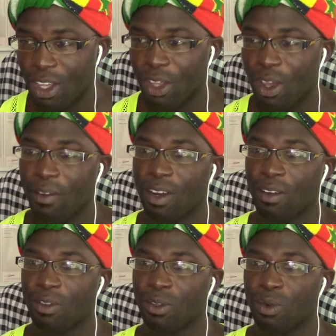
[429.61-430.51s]
you have
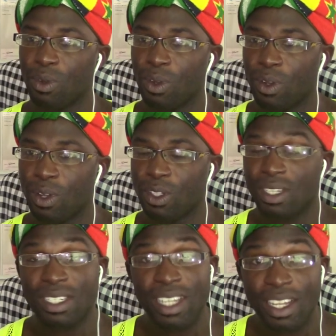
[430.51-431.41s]
enough to
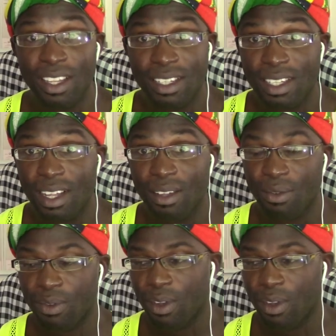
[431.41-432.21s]
sustain yourself,